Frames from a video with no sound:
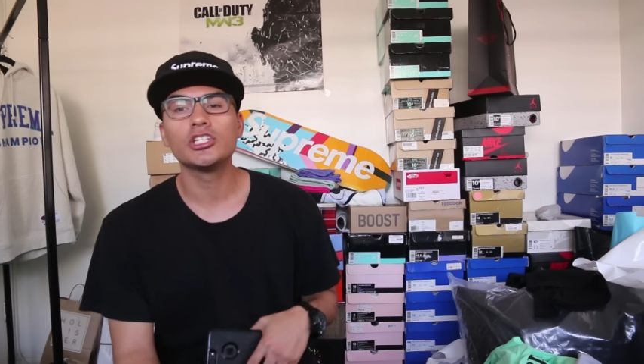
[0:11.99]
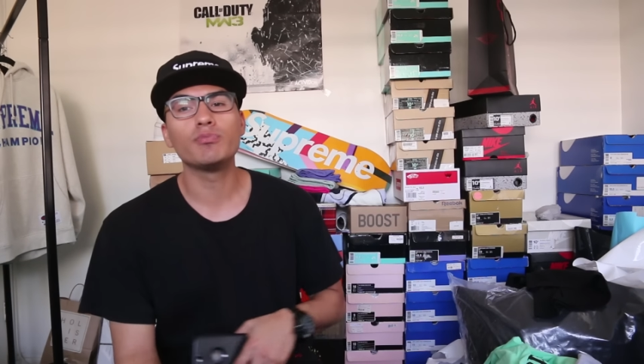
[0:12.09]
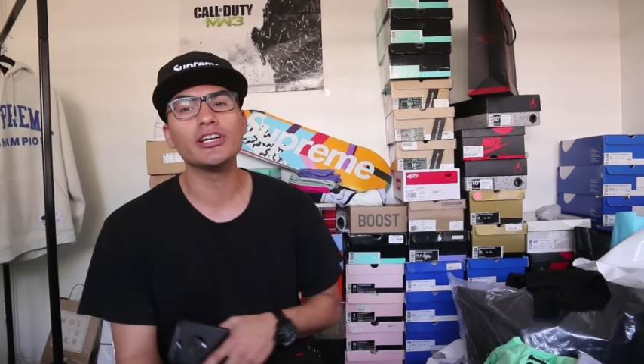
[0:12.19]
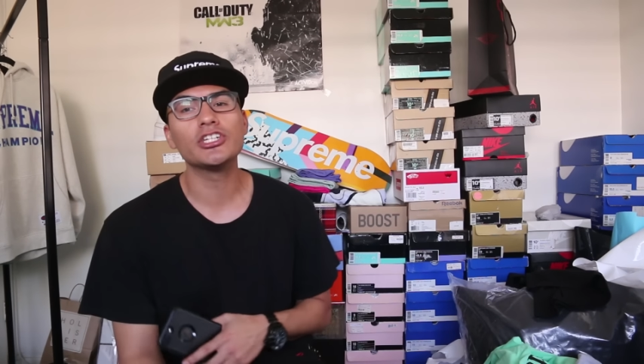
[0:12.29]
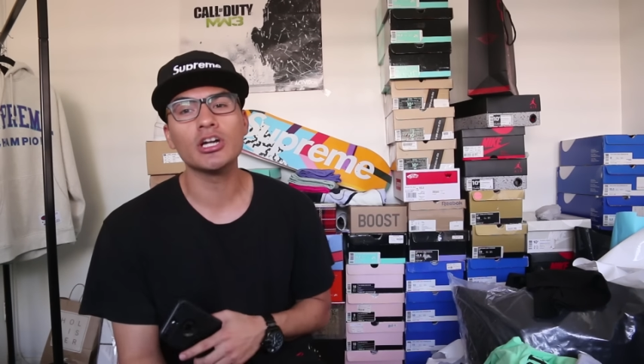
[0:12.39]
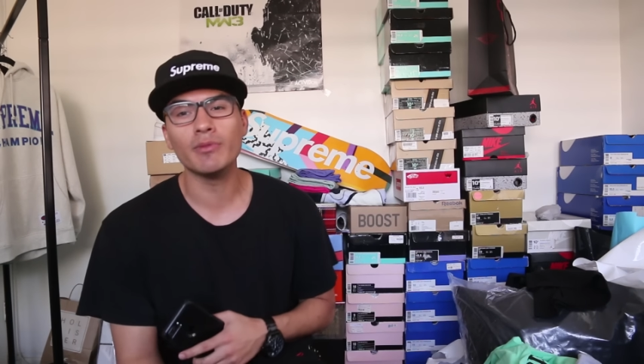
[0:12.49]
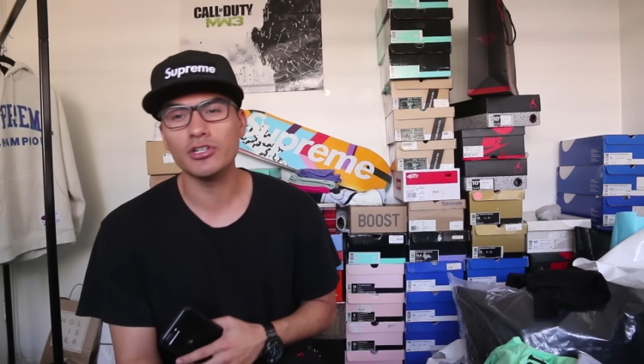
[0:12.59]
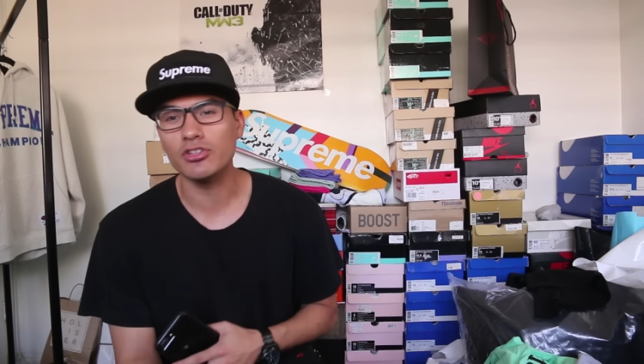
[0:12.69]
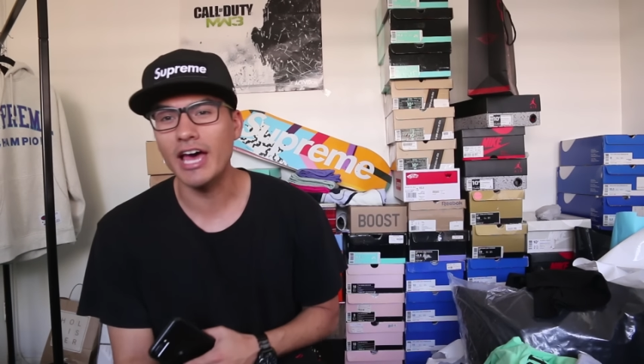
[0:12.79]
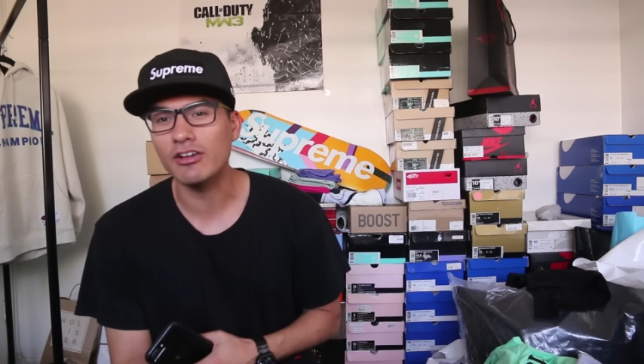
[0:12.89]
Spring Summer
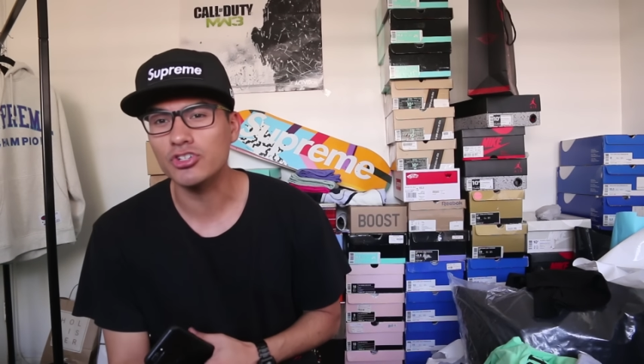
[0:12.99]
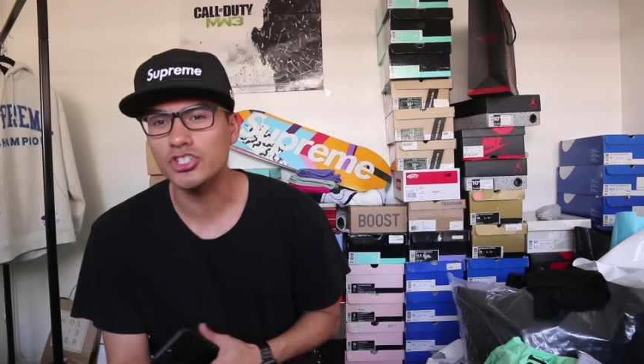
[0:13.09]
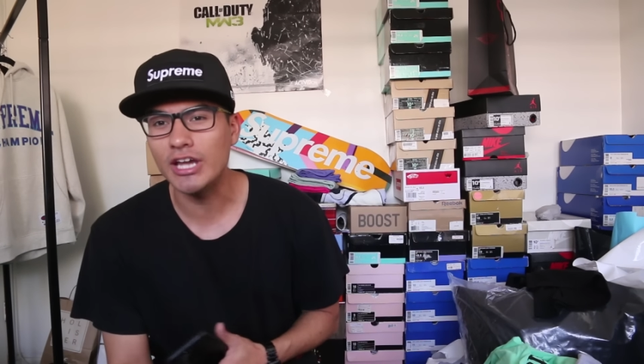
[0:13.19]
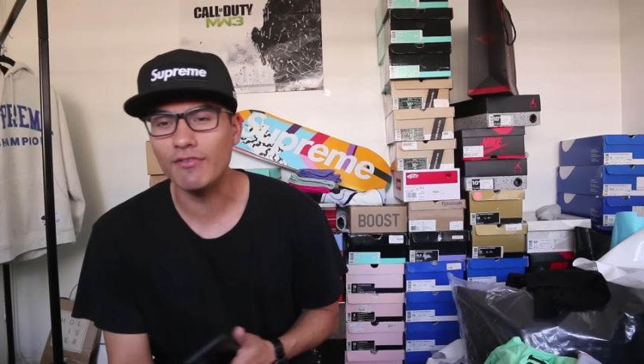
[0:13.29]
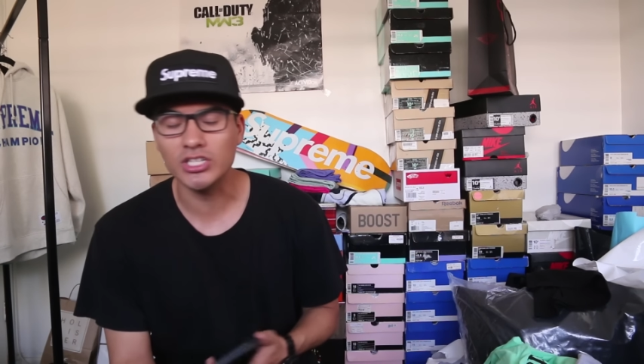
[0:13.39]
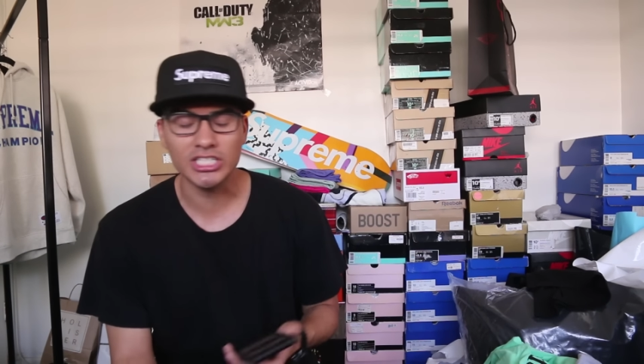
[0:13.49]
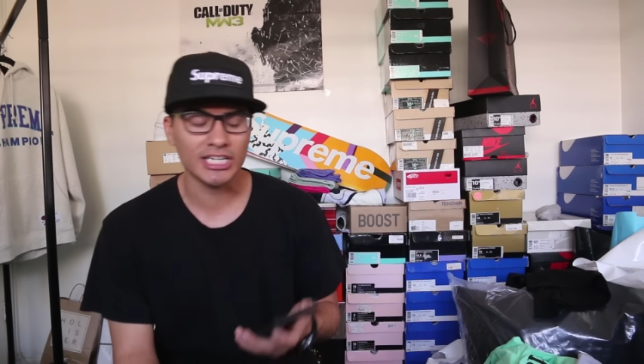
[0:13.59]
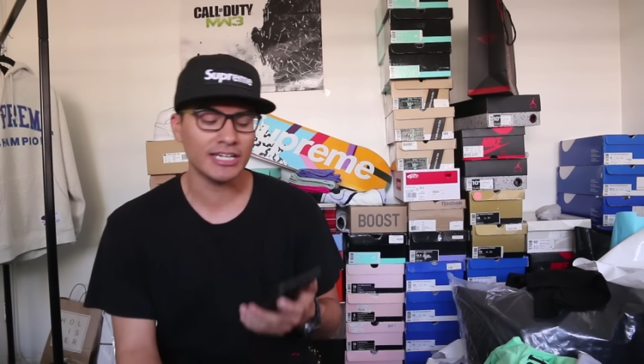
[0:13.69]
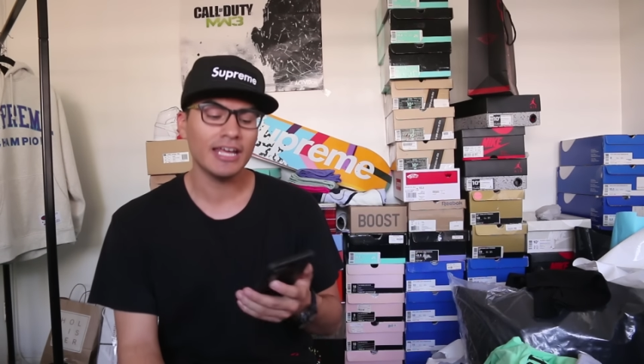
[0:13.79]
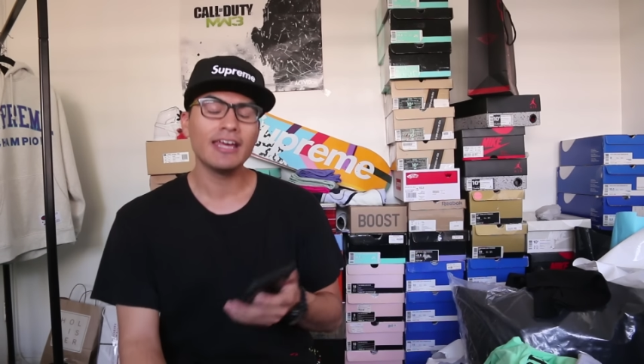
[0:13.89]

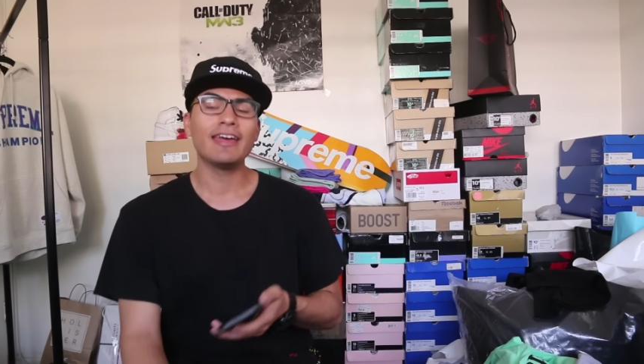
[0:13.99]
2017